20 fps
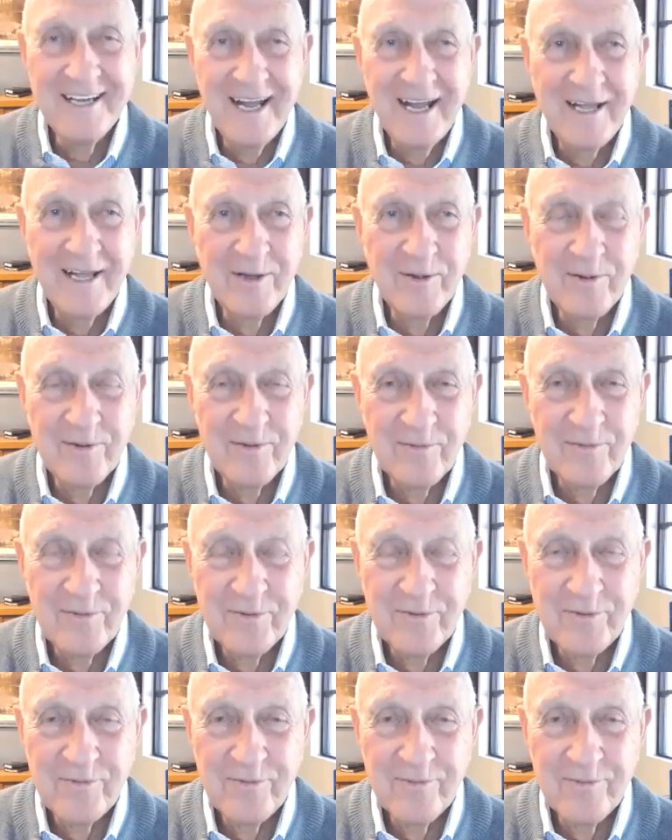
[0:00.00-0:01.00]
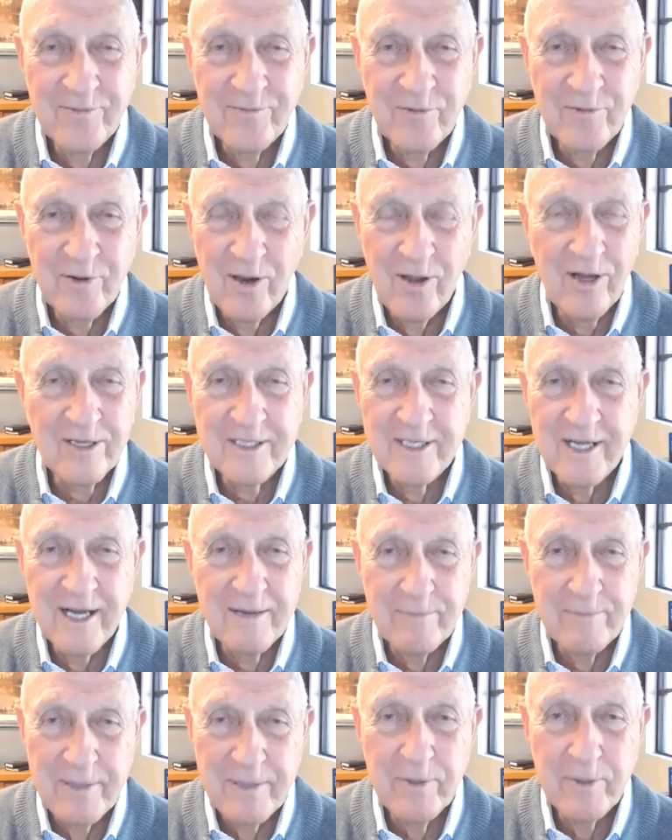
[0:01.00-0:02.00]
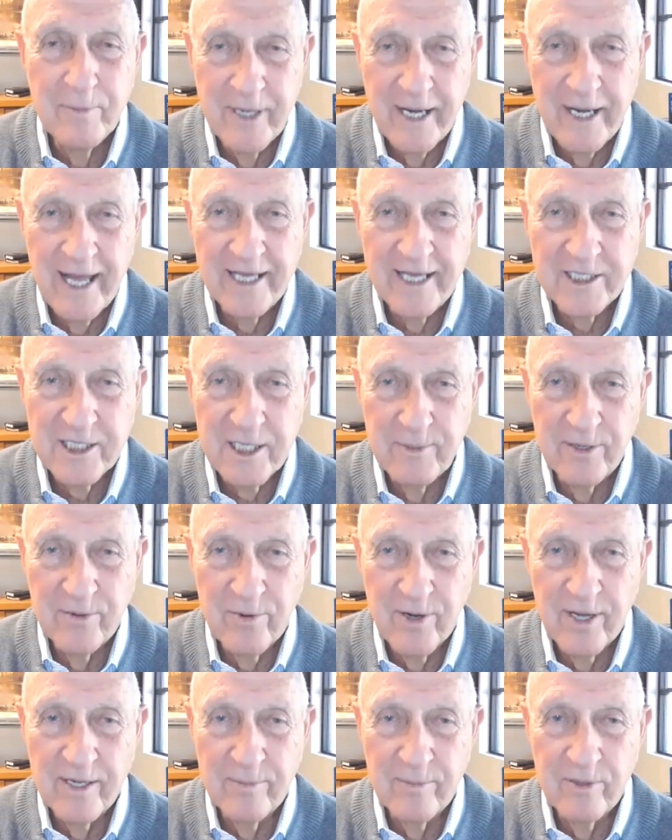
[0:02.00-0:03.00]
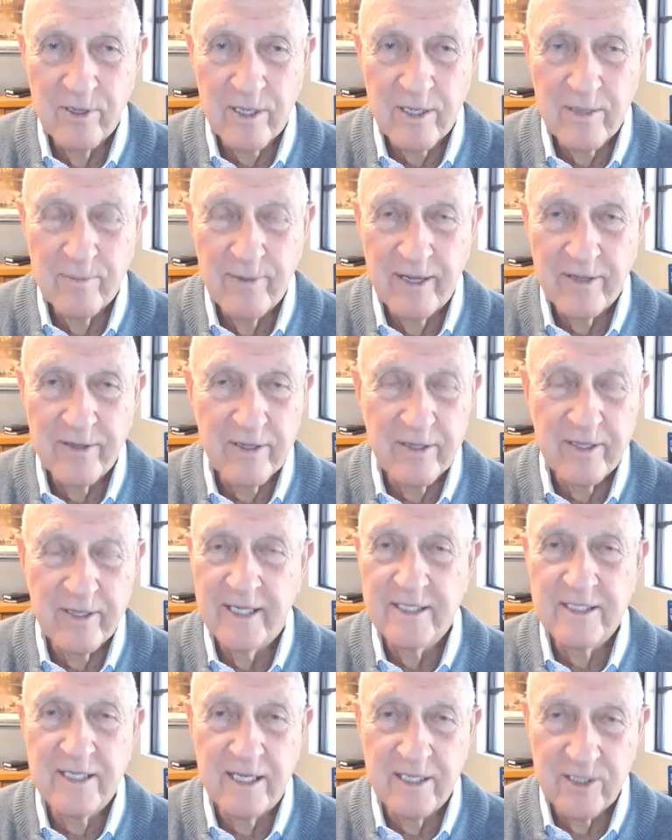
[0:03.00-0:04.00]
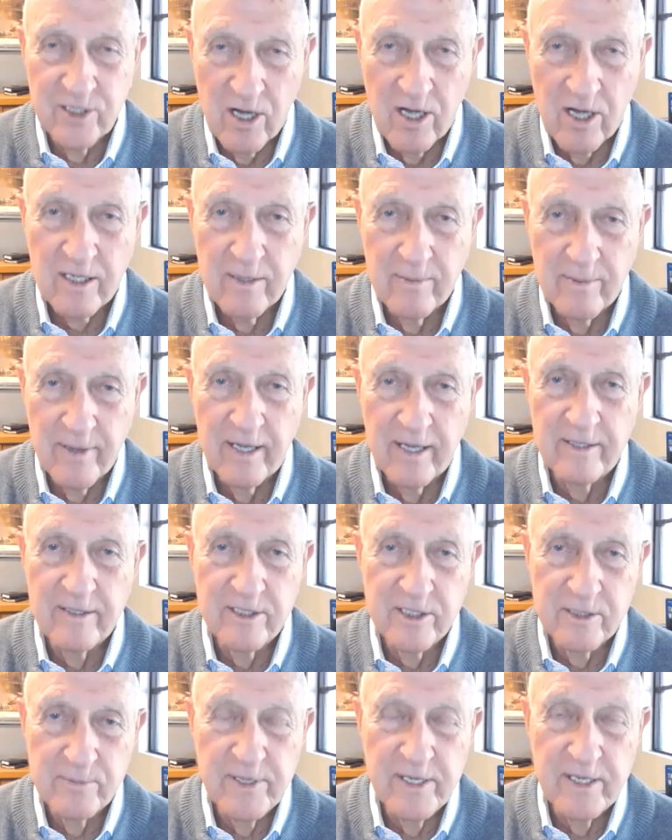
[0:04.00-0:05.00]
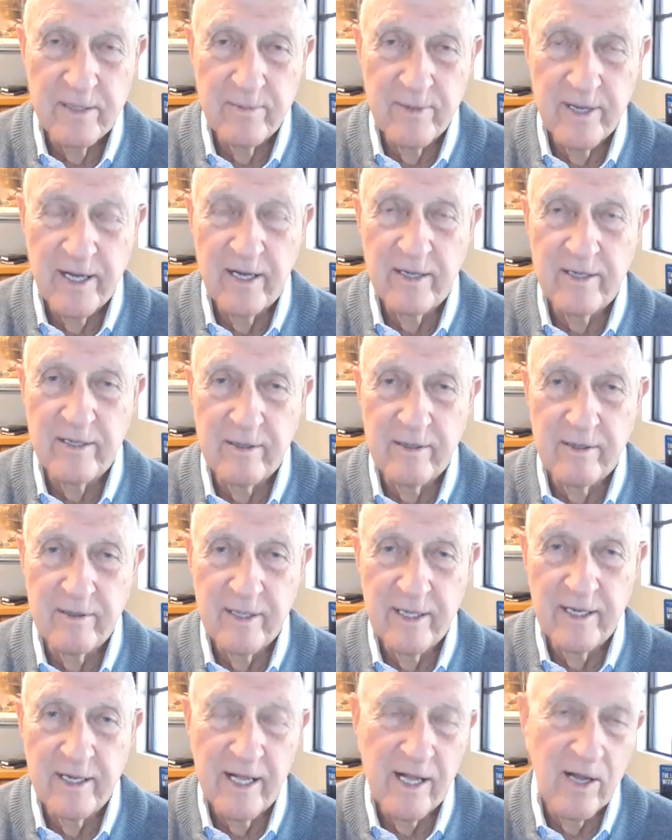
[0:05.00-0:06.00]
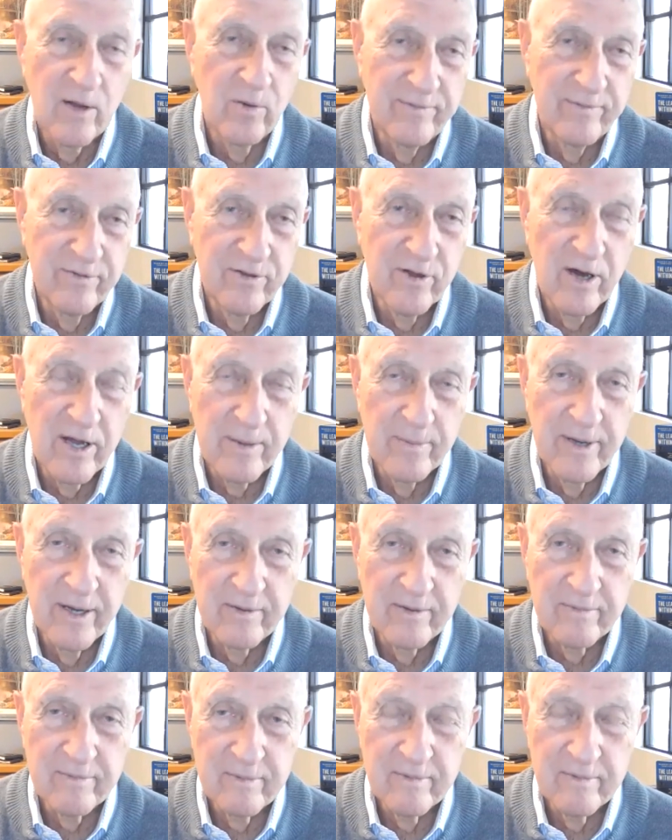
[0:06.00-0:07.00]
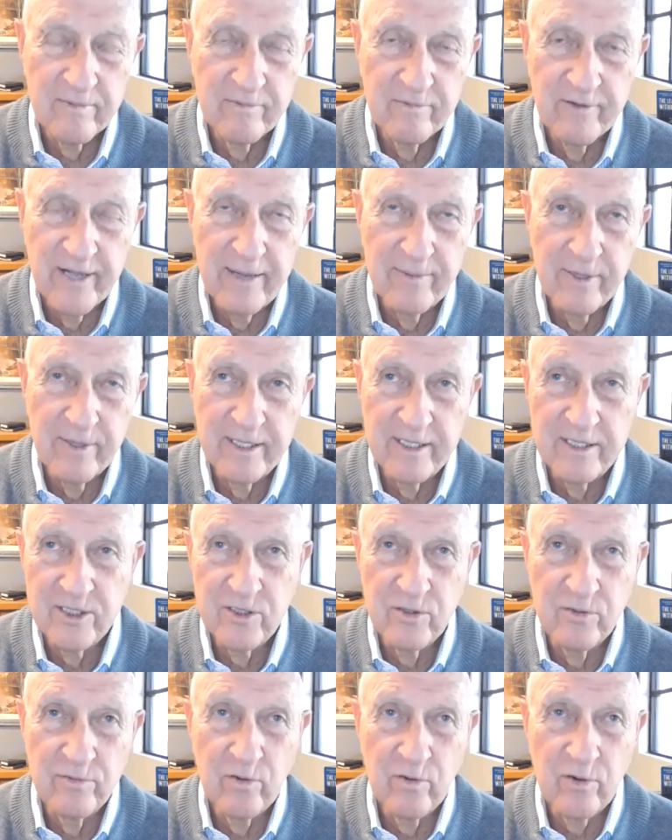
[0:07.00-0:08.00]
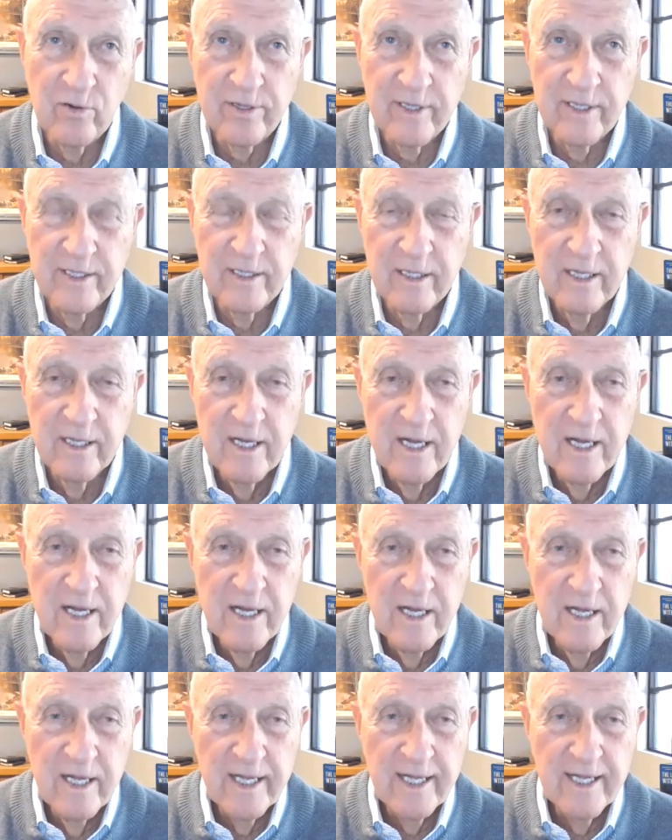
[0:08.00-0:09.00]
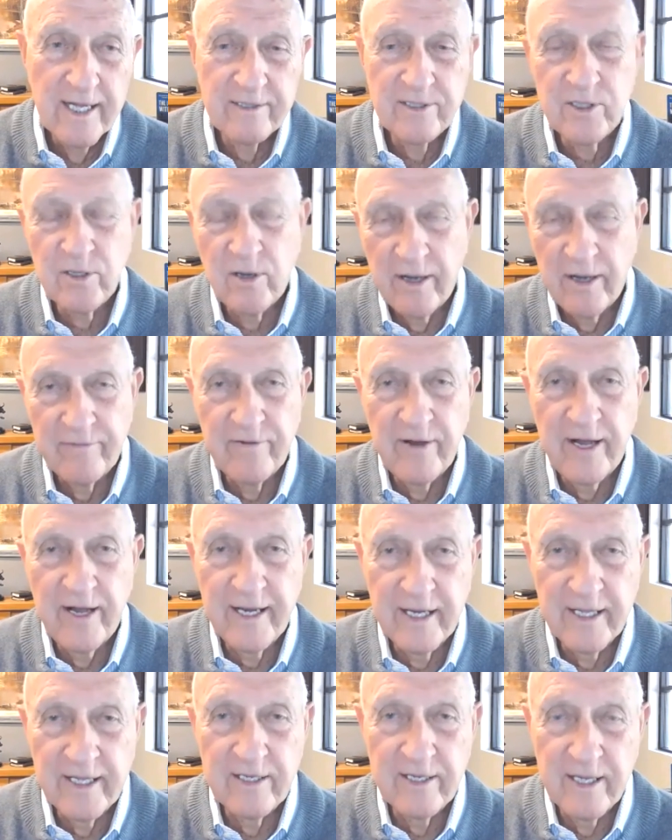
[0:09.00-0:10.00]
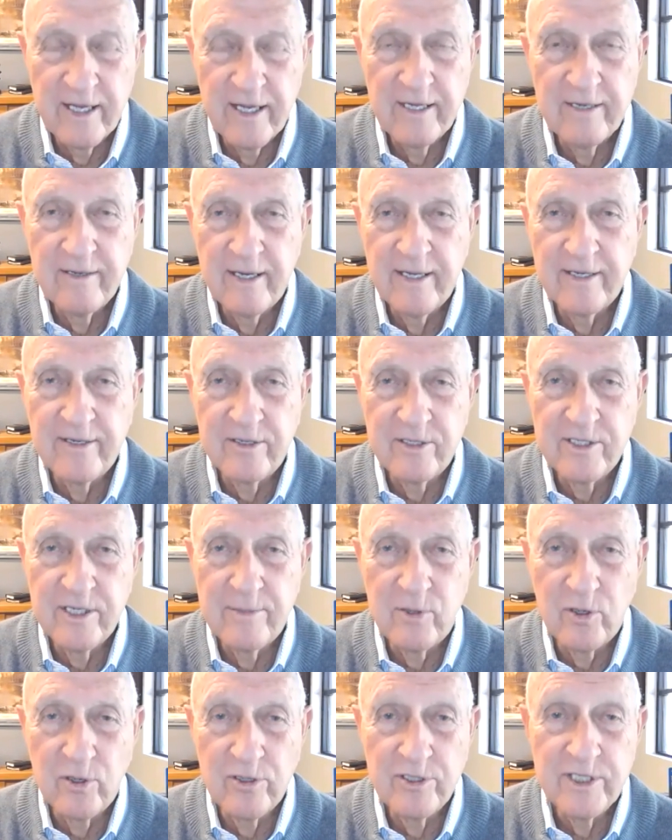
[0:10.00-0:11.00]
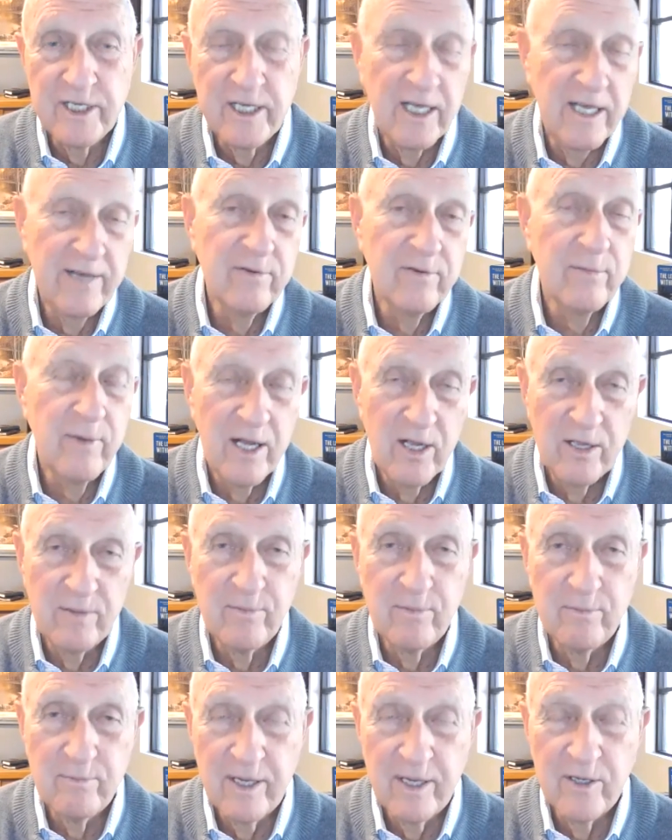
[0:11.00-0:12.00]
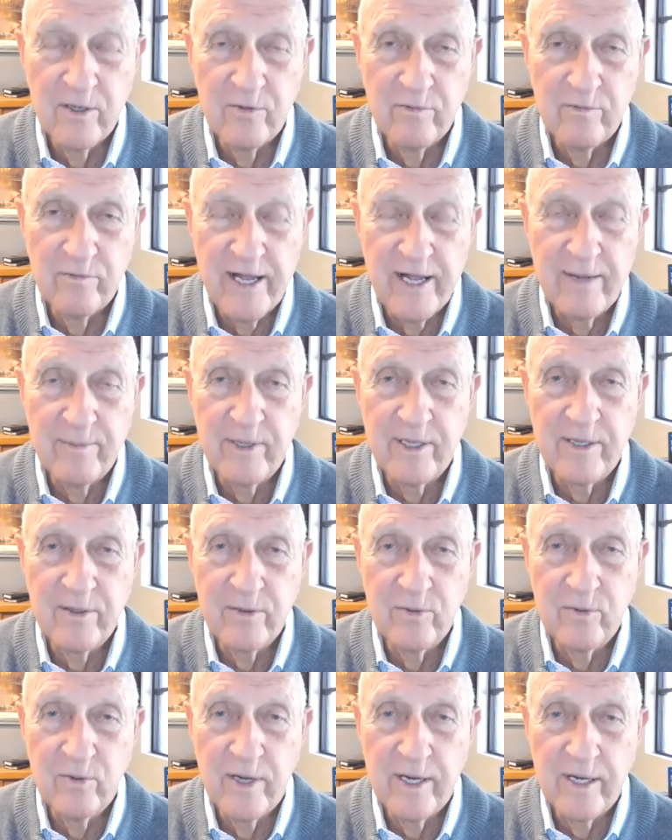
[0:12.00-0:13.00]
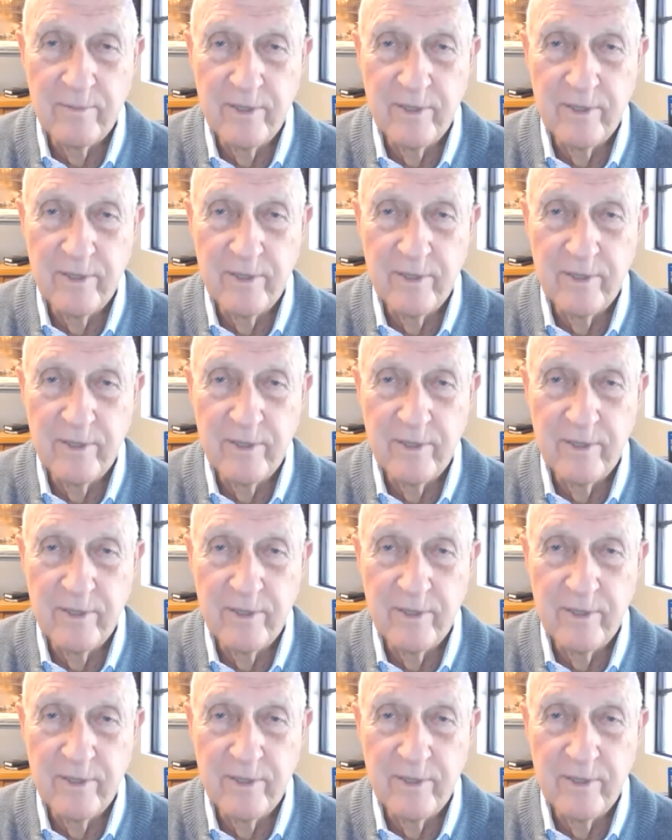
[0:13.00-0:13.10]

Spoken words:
I did. For a long time, people have been asking me to write a book about the things I talk about and speak about and how we've thought about family. And so I finally did, under some urging, even by my own family.